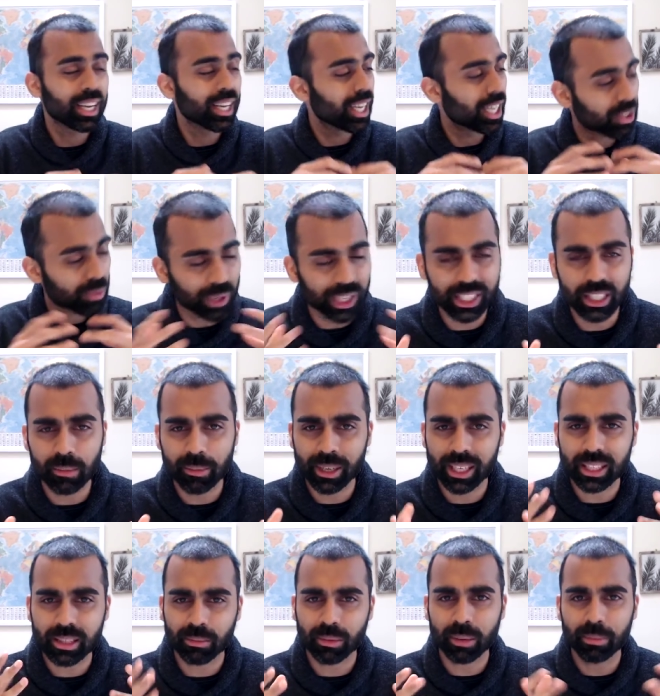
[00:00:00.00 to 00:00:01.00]
as well as there being
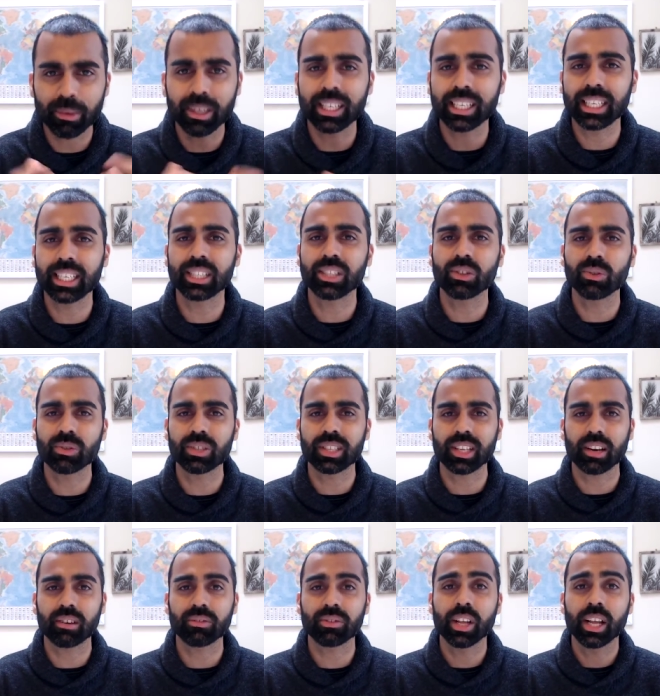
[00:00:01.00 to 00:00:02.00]
some completely new
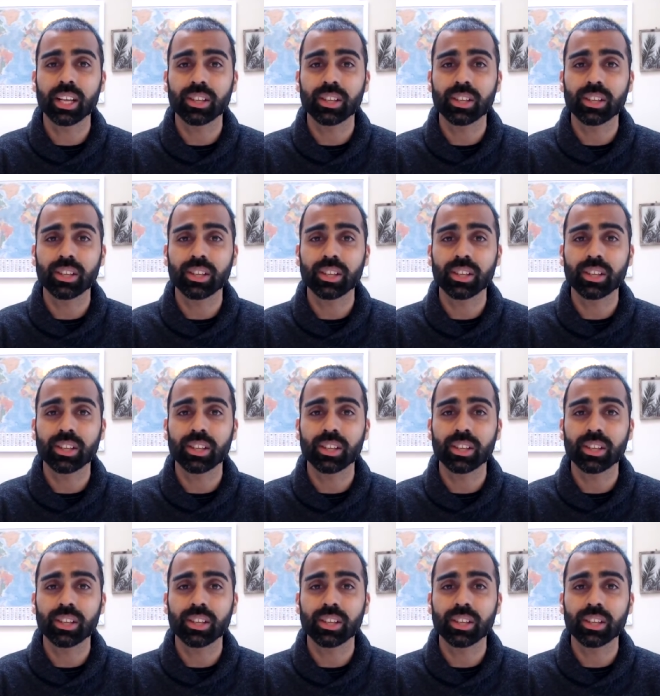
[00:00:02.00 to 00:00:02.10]
stuff.